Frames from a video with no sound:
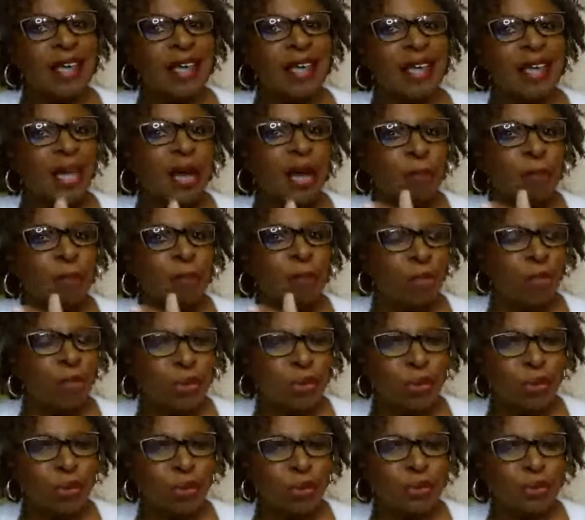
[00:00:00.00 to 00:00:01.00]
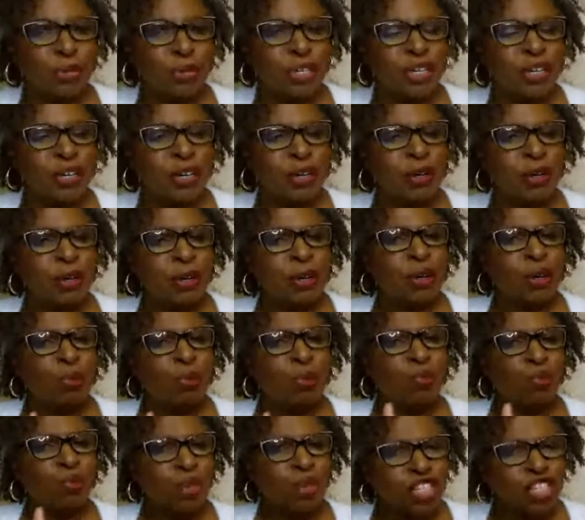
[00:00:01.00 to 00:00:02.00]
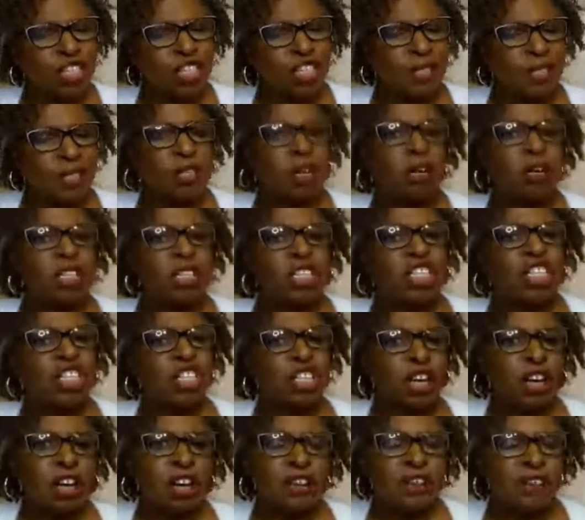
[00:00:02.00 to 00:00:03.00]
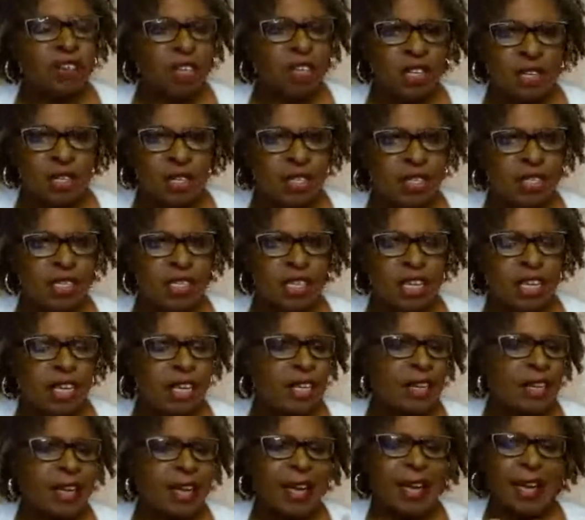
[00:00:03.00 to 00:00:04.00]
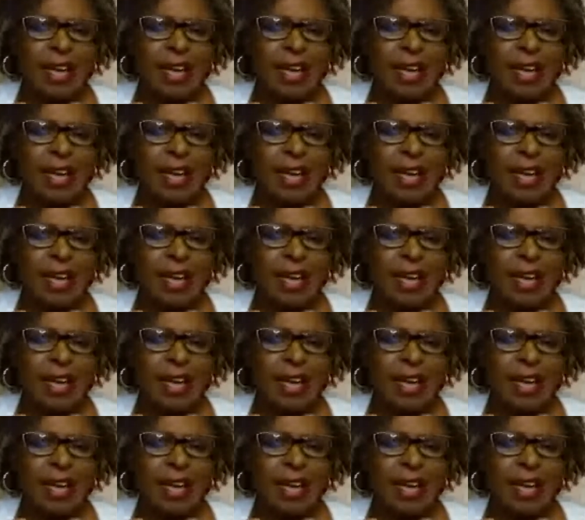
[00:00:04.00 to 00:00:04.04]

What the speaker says: in that mood, which is not serving us in